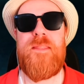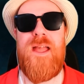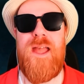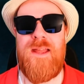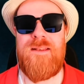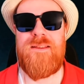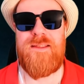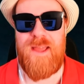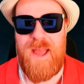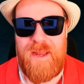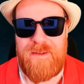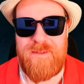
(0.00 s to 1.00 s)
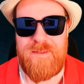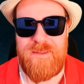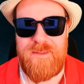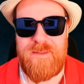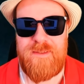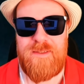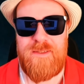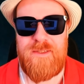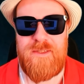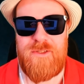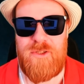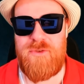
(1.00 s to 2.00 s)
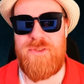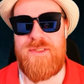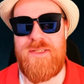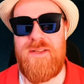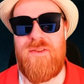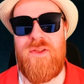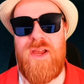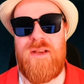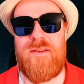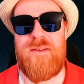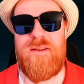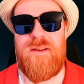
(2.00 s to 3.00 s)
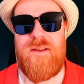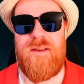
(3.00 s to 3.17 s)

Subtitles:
And yet, you see that